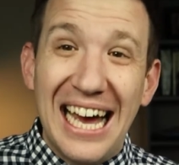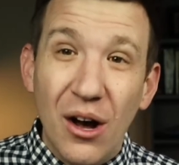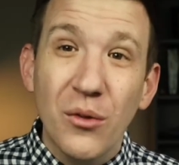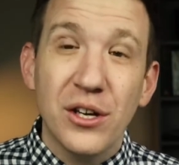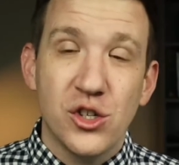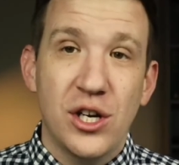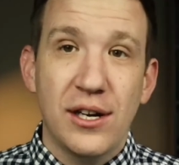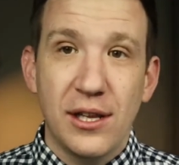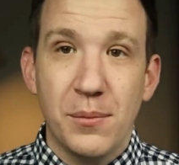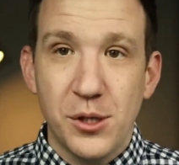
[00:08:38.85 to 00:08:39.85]
How they're
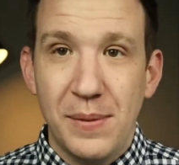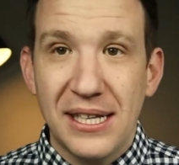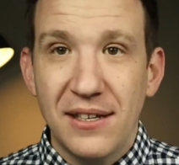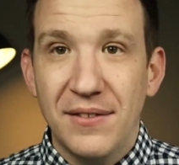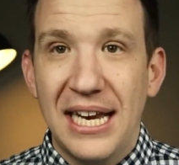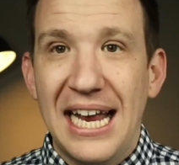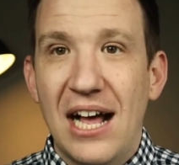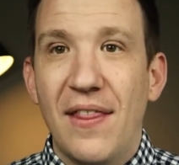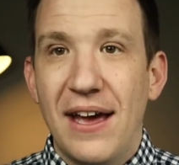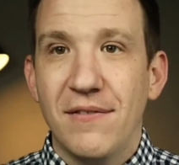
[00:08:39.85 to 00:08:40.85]
sharing their perspective and
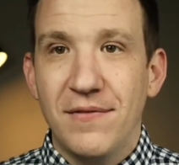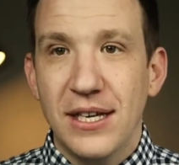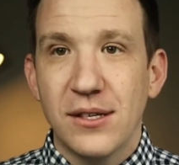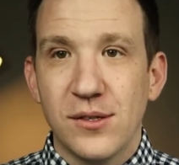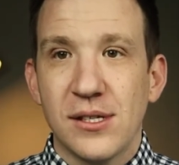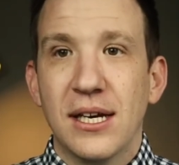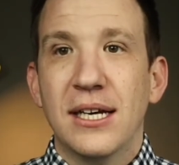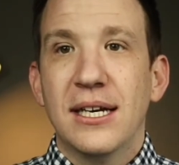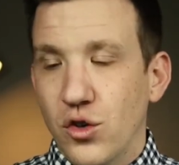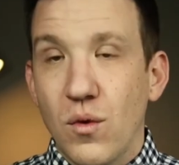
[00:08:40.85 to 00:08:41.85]
how that feels
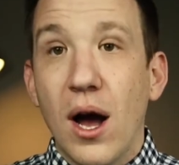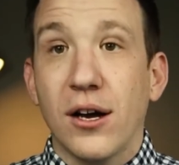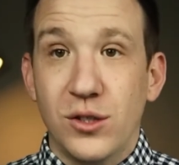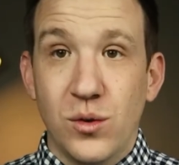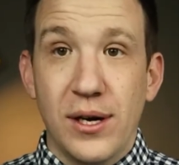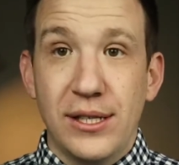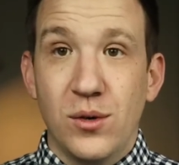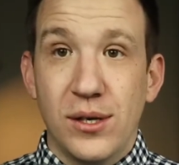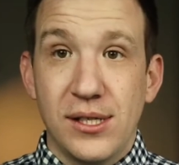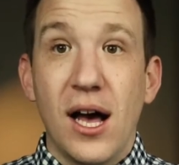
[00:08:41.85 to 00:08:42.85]
derogatory
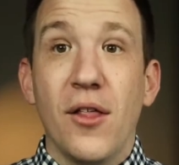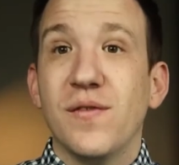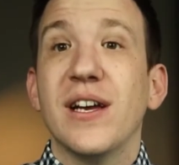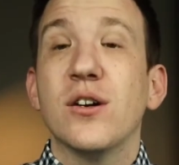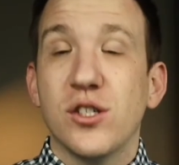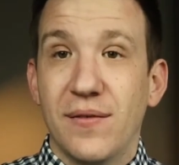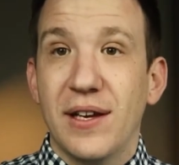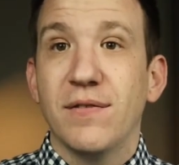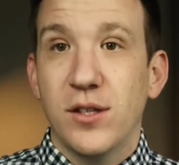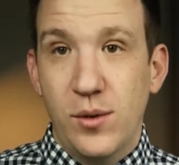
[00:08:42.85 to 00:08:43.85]
towards spheres of
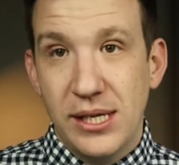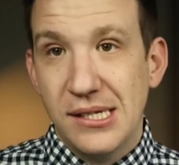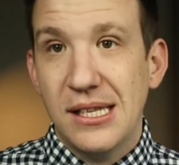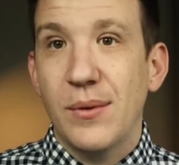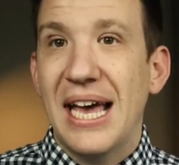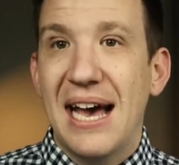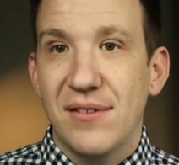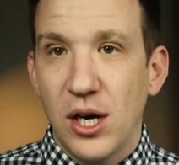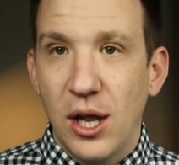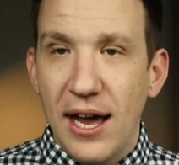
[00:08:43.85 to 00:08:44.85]
influence that we
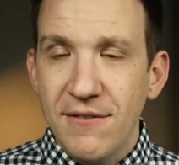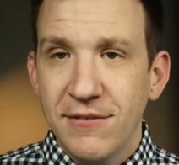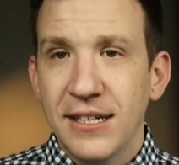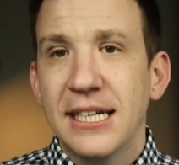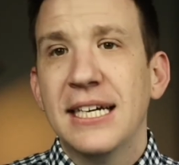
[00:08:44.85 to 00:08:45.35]
have in our life,